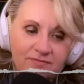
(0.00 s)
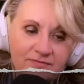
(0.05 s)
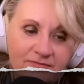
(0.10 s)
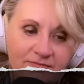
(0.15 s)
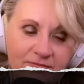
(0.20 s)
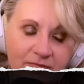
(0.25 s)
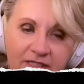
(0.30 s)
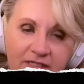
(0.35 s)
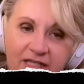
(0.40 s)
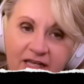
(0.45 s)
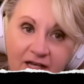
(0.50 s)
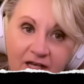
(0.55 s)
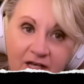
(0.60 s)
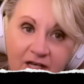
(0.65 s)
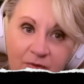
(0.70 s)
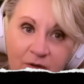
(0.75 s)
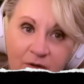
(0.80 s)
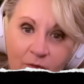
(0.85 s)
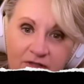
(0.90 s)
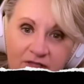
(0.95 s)
But yeah, I
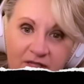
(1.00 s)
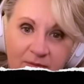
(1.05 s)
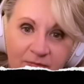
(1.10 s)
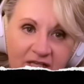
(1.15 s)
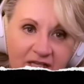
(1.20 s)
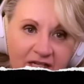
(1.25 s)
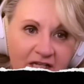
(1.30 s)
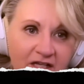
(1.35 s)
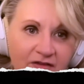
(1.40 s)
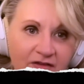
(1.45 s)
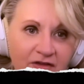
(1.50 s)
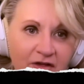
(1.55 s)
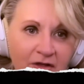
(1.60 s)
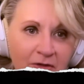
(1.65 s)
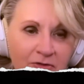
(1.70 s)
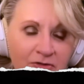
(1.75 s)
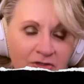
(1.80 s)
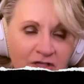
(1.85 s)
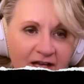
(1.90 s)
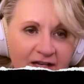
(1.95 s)
mean, what the beginning of
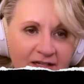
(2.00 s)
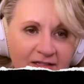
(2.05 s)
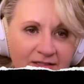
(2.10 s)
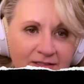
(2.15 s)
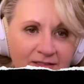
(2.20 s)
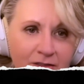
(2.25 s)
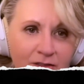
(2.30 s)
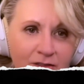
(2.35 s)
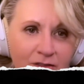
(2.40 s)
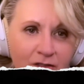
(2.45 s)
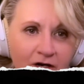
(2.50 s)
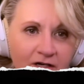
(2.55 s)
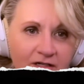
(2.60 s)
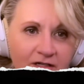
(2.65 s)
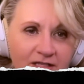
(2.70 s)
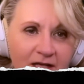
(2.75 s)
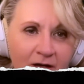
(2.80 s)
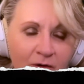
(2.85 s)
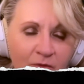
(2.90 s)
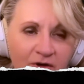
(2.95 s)
Yellowjackets, it
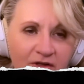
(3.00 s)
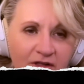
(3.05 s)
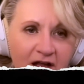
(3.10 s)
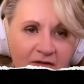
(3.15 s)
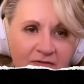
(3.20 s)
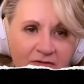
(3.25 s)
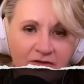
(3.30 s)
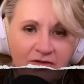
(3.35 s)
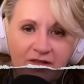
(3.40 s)
starts out with after they